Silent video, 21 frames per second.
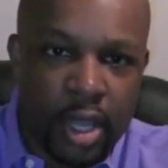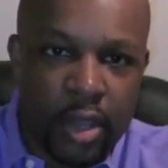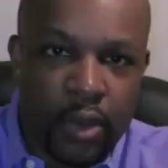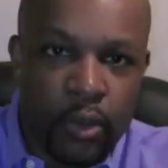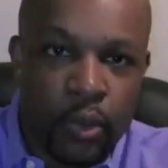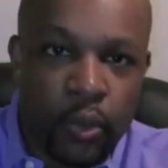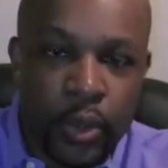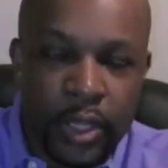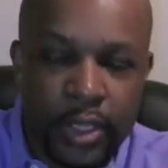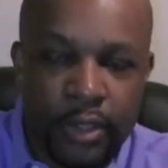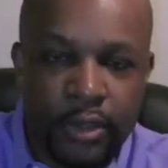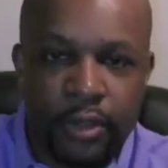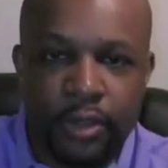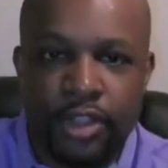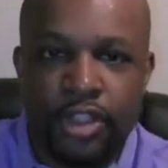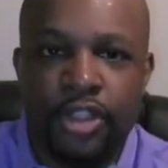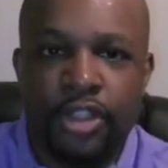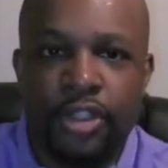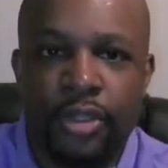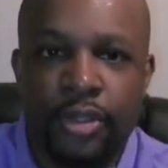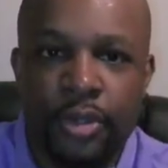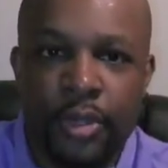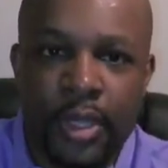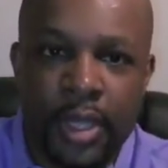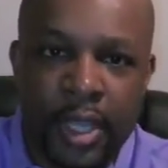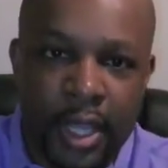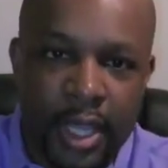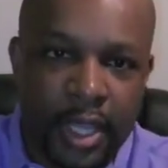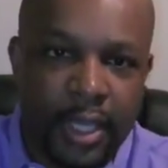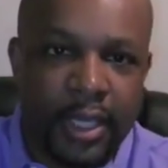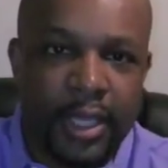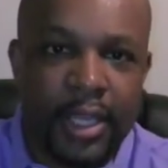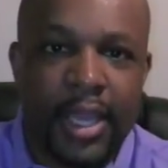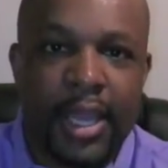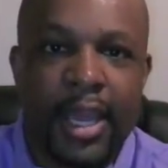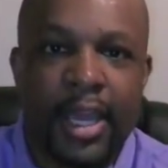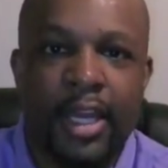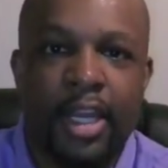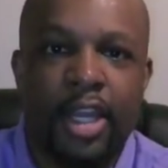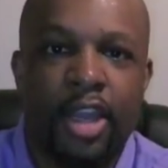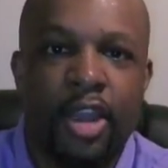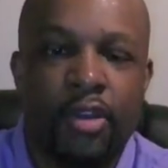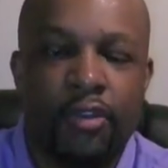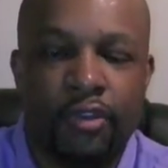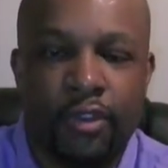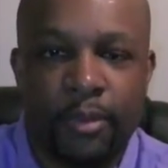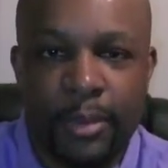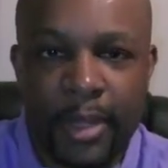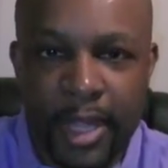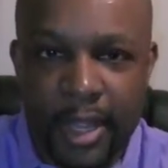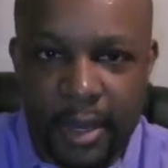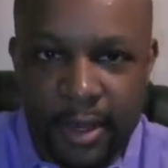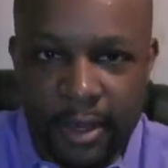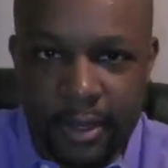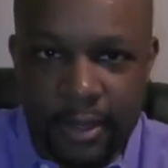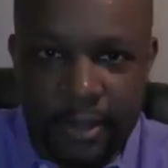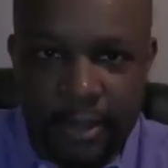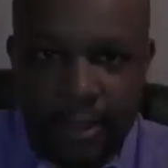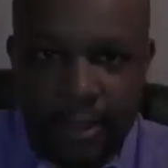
week or two, and then kind of go from there.